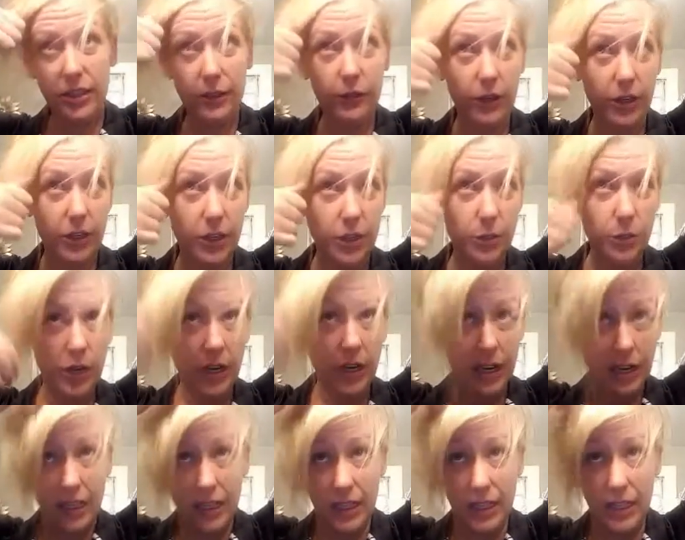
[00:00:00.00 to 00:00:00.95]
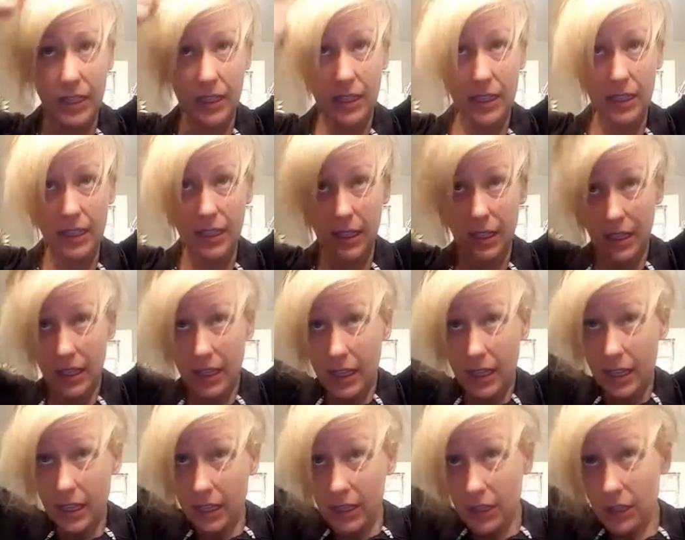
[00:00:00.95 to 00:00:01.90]
French braid.
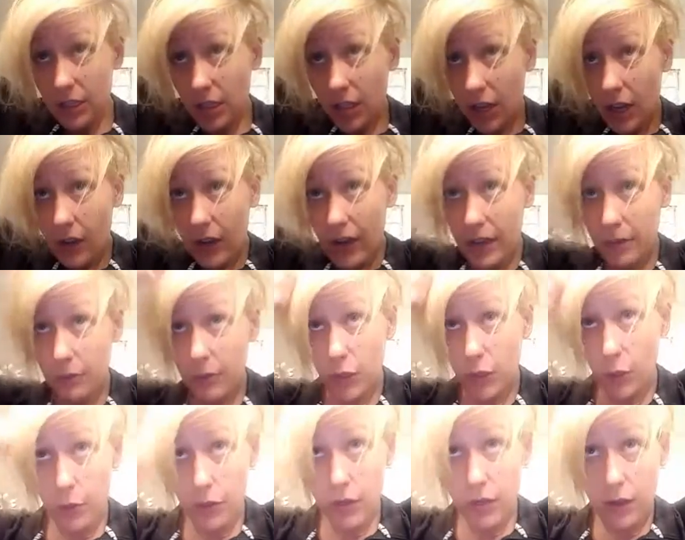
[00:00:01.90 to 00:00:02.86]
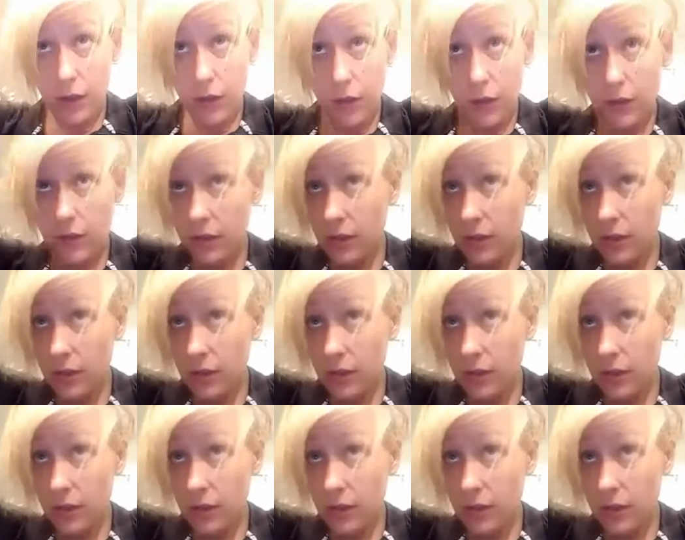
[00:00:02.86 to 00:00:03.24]
So I am no pro.